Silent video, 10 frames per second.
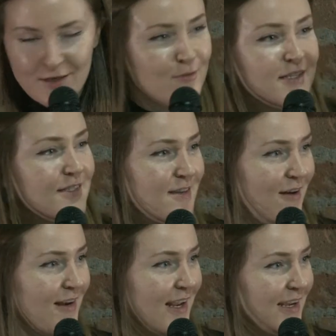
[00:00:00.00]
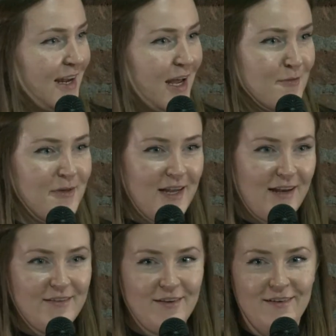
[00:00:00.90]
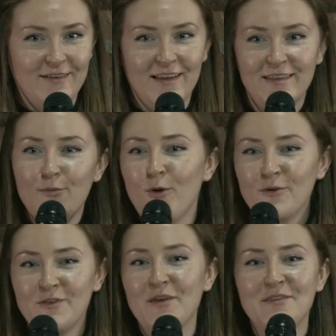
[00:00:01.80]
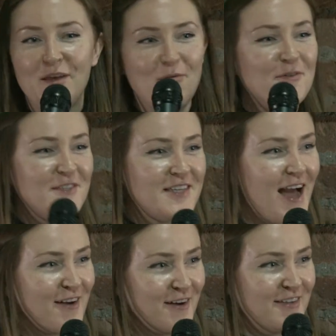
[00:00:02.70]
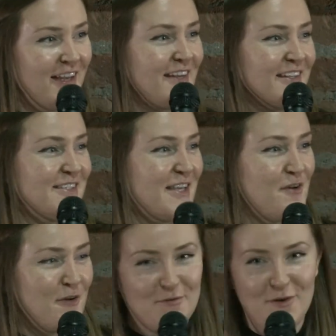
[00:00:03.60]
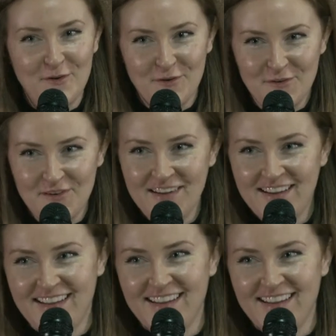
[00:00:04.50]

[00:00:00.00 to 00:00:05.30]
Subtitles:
Clarice Starling and Hannibal Lecter. They won't attack her. They'd consider it rude,